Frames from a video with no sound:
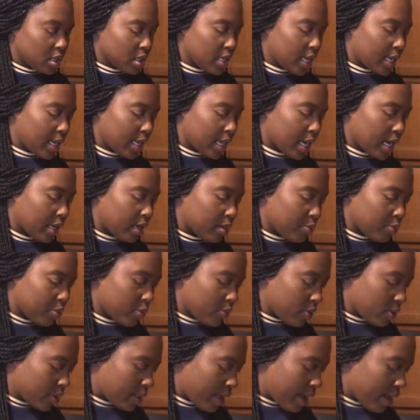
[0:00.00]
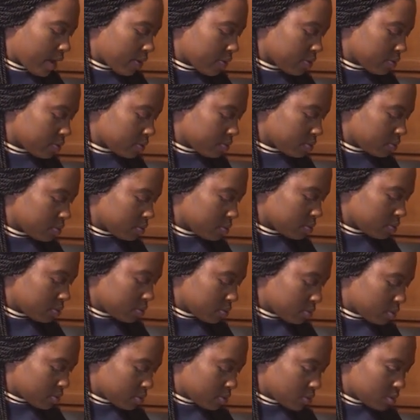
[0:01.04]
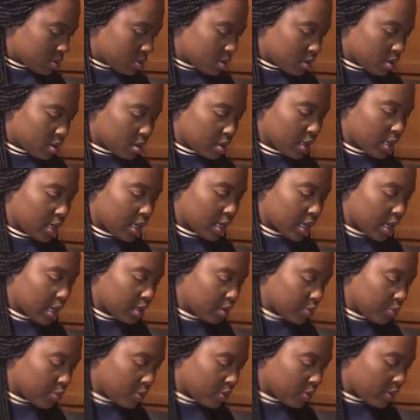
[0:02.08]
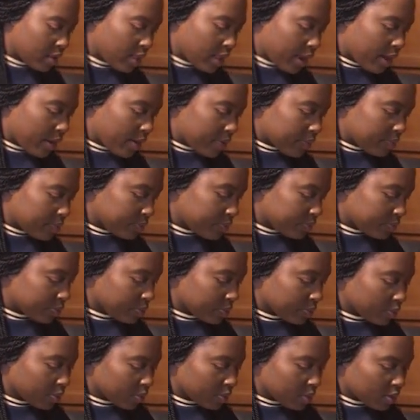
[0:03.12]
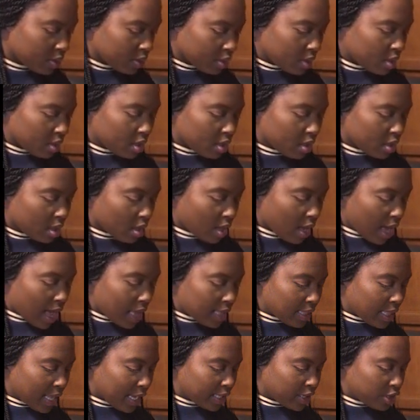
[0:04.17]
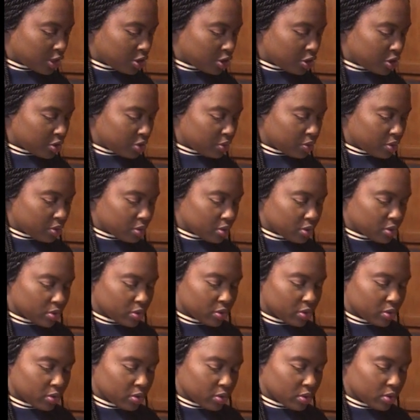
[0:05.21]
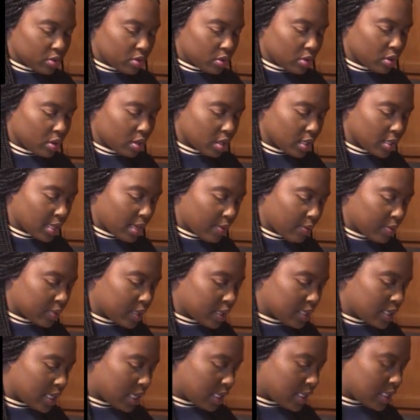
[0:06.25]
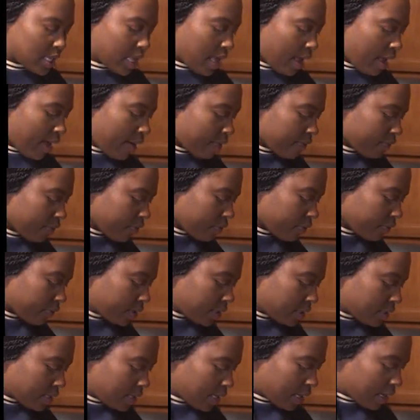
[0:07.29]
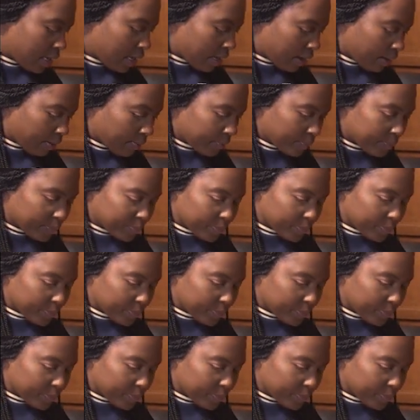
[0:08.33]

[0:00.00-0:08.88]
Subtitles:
let it kind of boil out. Let it kind of boil out. I like the juice because I want to taste everything.